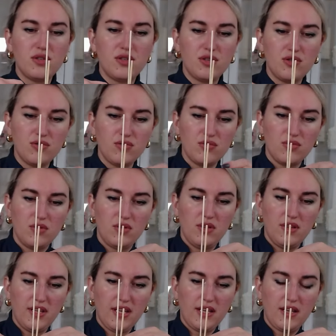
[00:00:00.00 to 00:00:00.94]
to
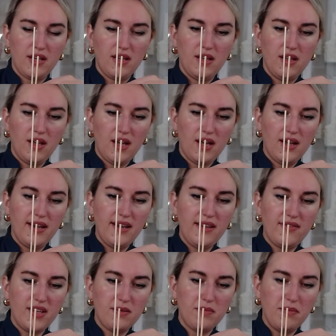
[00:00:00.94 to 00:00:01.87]
like
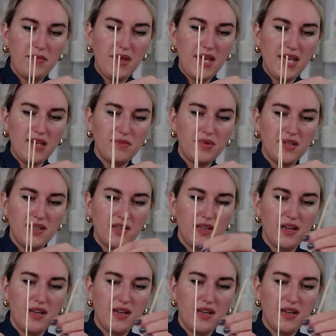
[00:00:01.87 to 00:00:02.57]
leaving maybe